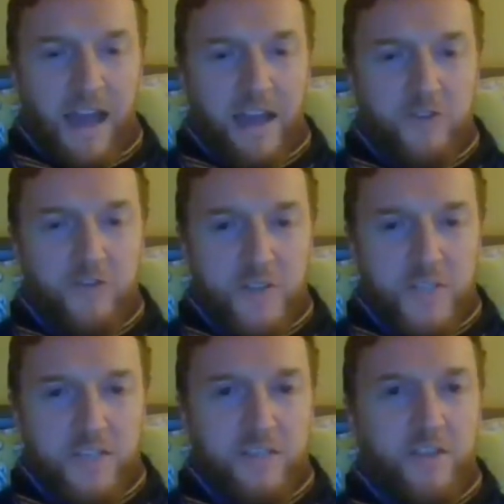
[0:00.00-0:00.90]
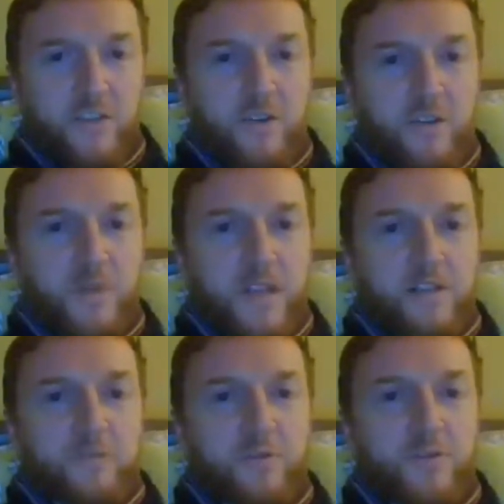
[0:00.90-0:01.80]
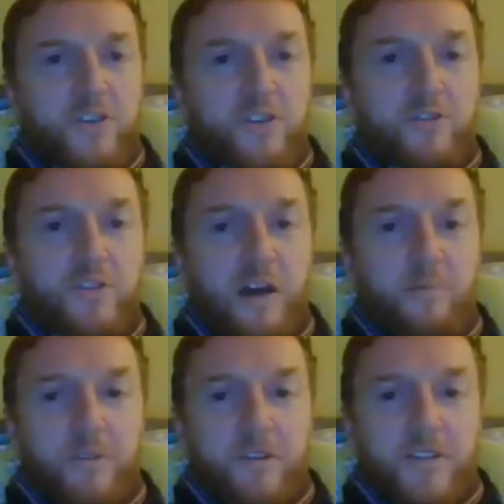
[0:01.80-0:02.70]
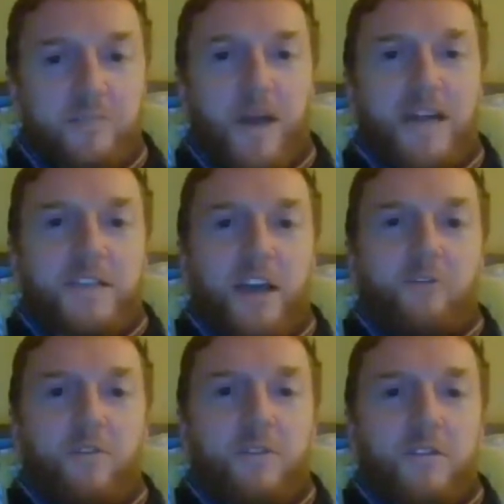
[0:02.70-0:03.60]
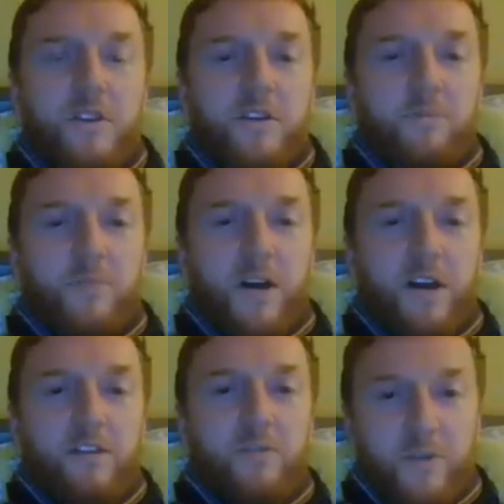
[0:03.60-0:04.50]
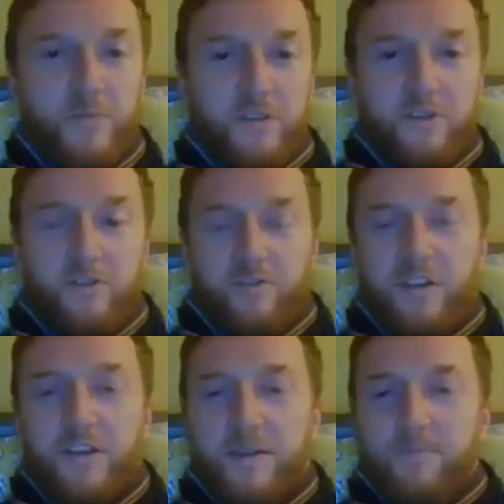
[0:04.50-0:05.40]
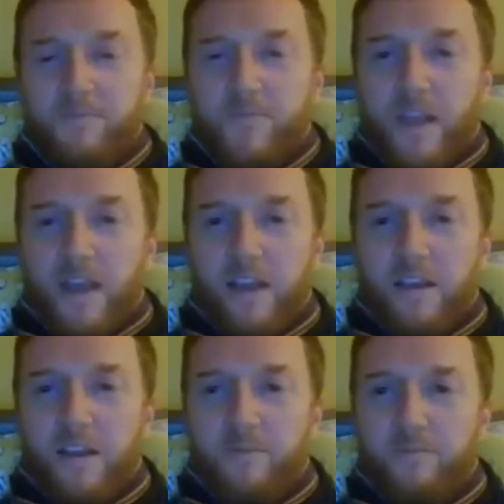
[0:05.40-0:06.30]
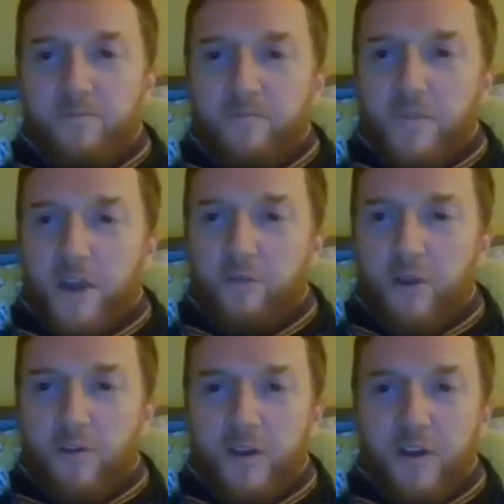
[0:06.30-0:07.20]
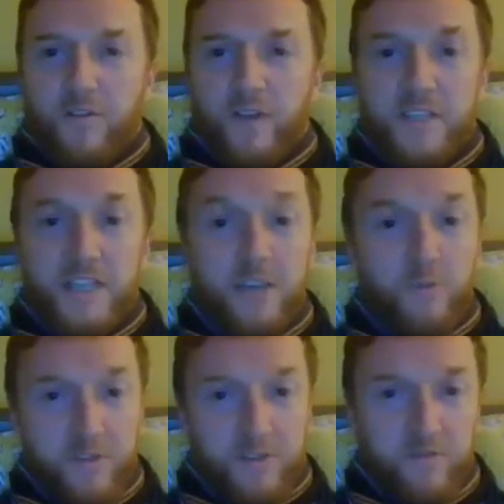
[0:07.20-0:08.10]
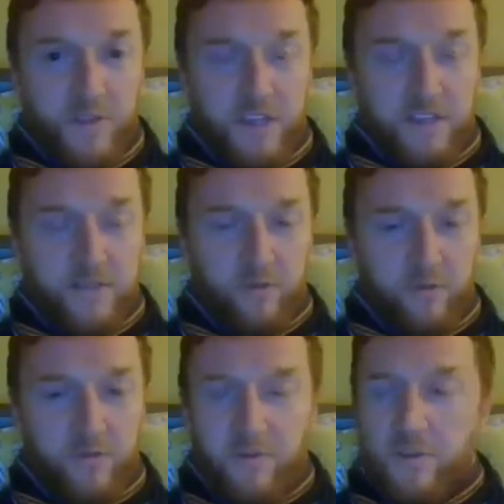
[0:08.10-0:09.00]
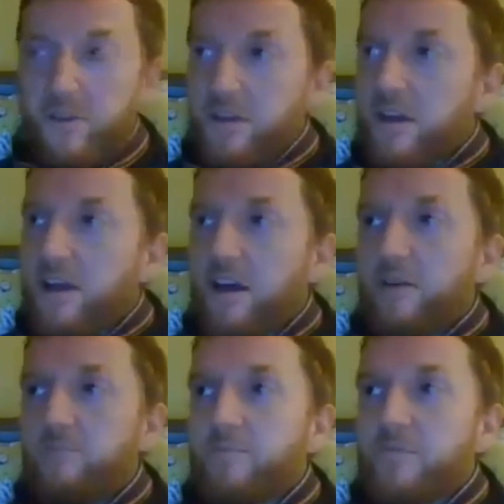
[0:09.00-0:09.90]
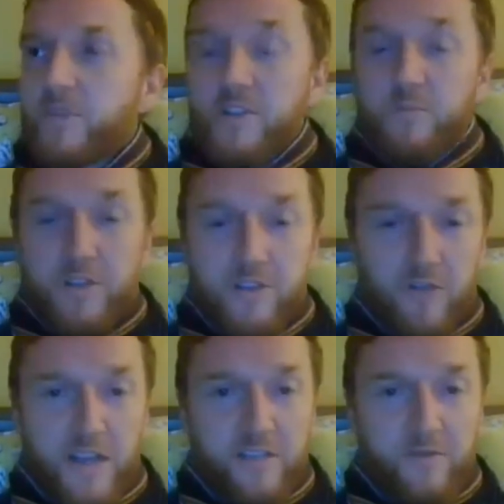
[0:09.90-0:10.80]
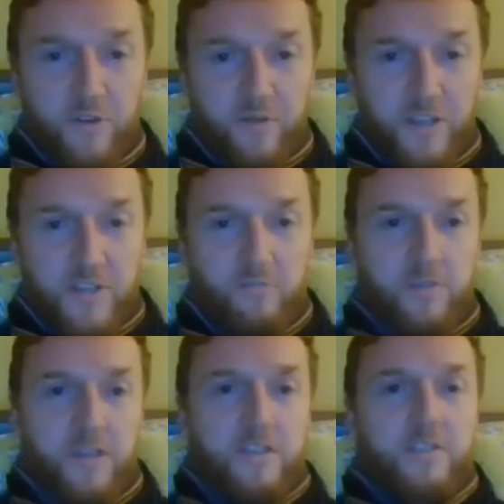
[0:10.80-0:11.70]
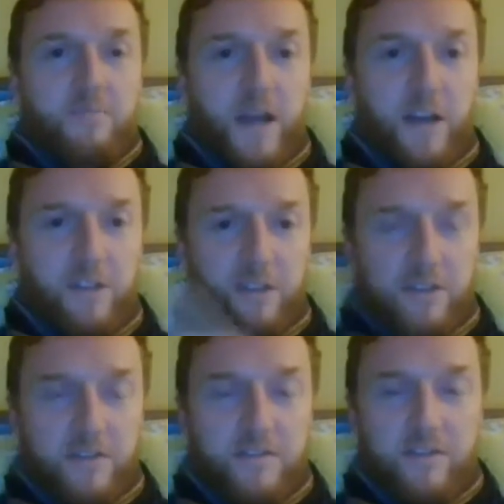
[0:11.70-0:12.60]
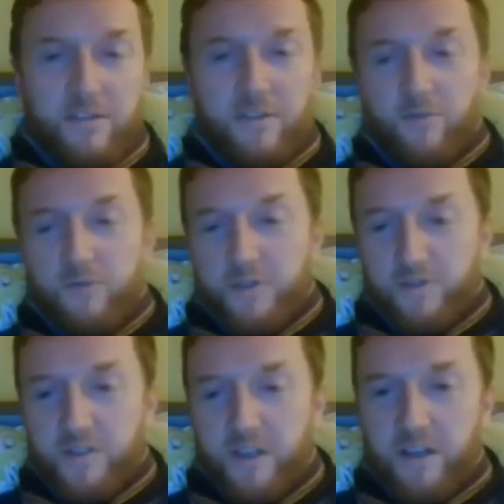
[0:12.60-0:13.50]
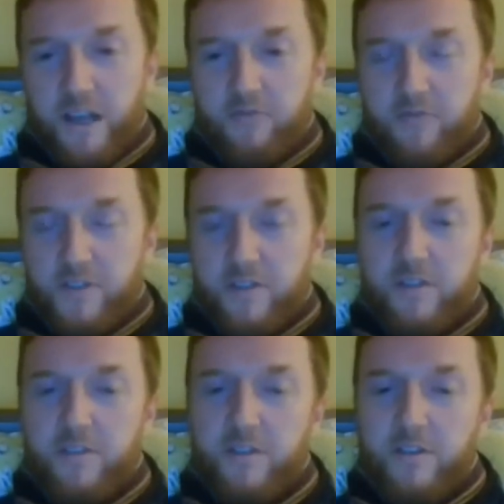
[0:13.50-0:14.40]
actresses who had been sort of chewed up and spat out by the film industry. And I wrote a sequence of these sort of, I suppose, creative nonfiction pieces about the stories of certain actresses.